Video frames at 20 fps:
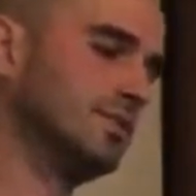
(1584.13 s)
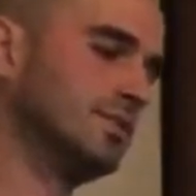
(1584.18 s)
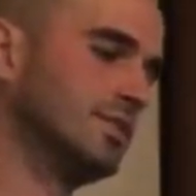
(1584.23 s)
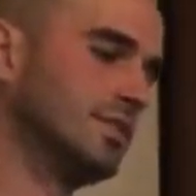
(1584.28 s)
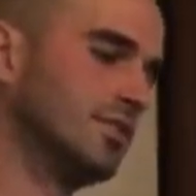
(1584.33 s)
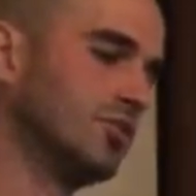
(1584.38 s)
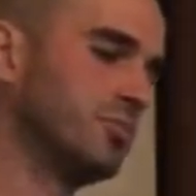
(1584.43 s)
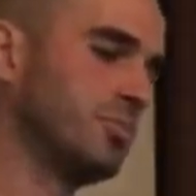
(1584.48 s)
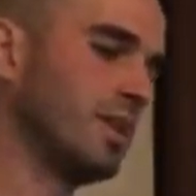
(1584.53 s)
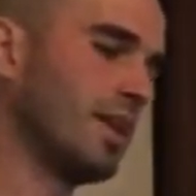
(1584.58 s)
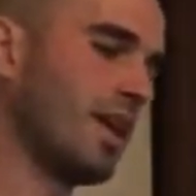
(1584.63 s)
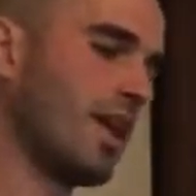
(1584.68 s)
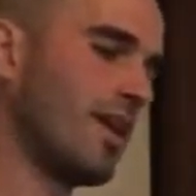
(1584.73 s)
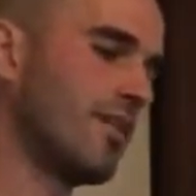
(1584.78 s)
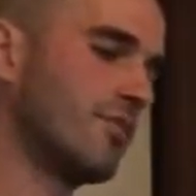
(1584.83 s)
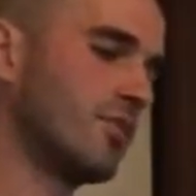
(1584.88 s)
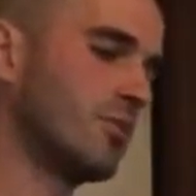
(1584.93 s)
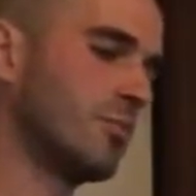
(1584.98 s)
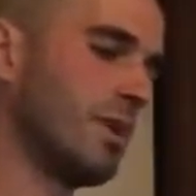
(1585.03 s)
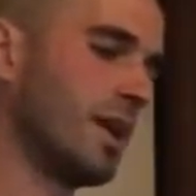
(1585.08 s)
this
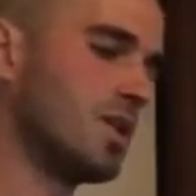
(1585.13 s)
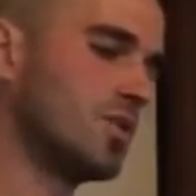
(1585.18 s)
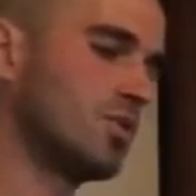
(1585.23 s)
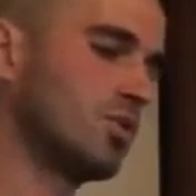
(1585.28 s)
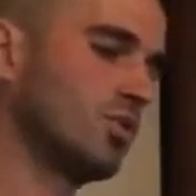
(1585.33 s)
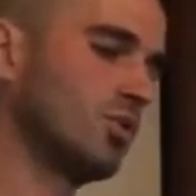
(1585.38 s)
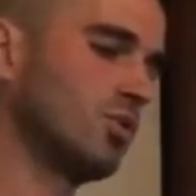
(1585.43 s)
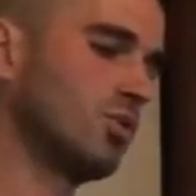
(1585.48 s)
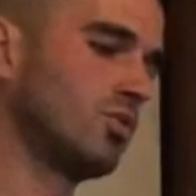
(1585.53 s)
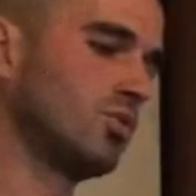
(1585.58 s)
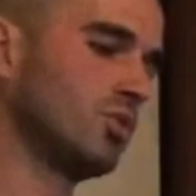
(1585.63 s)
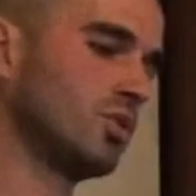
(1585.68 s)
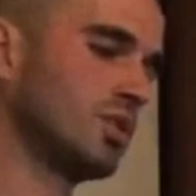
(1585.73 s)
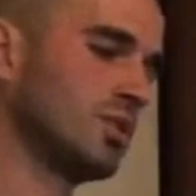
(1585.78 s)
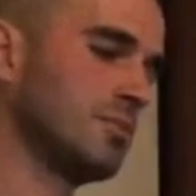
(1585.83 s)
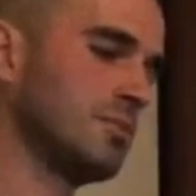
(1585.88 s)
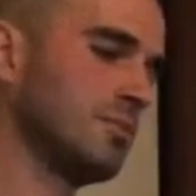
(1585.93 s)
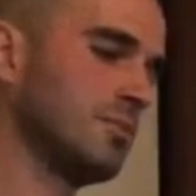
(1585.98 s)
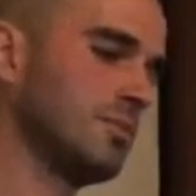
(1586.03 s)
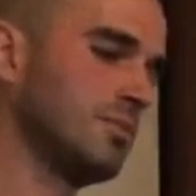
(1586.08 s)
behavior by Shunryu
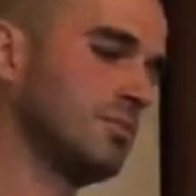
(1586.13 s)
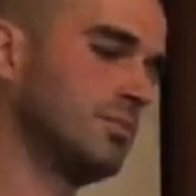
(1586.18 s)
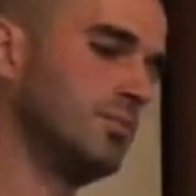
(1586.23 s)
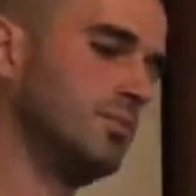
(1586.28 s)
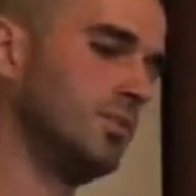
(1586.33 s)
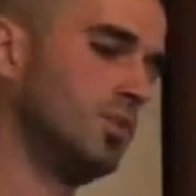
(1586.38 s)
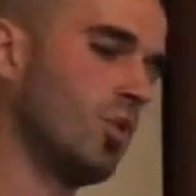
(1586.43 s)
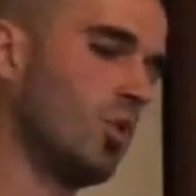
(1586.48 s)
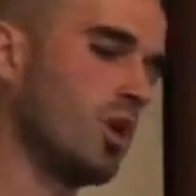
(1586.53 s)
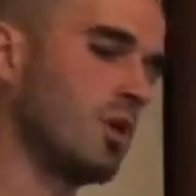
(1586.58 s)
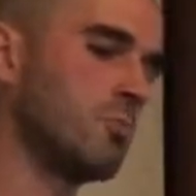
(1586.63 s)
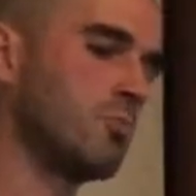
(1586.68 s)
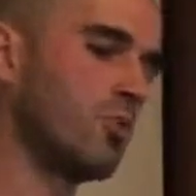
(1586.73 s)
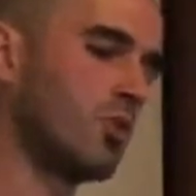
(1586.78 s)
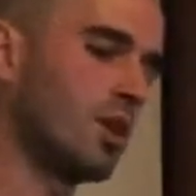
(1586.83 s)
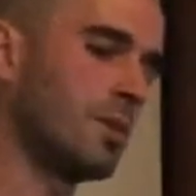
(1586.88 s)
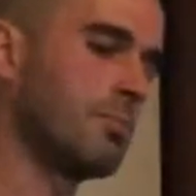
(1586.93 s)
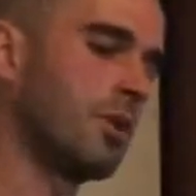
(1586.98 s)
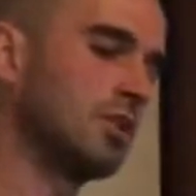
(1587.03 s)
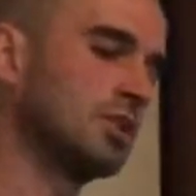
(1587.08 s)
Suzuki, knowing
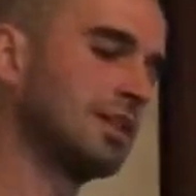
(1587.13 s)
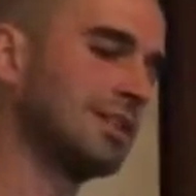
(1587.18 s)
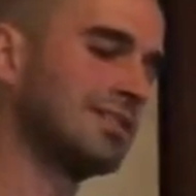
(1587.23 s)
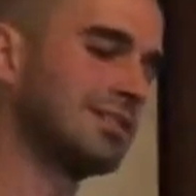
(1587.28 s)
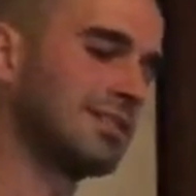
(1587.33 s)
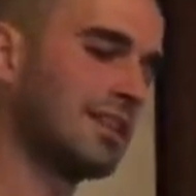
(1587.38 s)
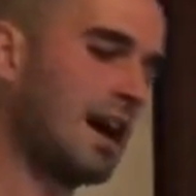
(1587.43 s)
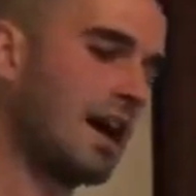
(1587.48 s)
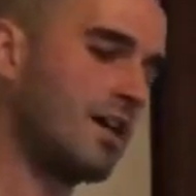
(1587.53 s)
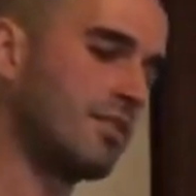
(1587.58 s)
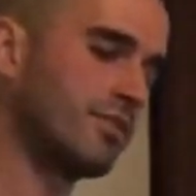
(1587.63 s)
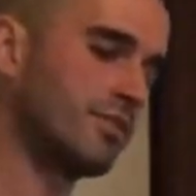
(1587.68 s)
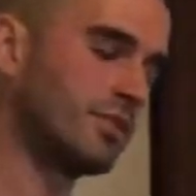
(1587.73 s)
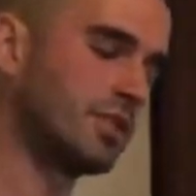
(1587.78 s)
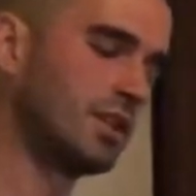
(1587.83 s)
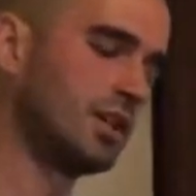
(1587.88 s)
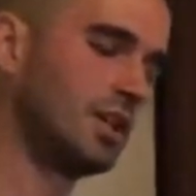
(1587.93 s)
more about his life.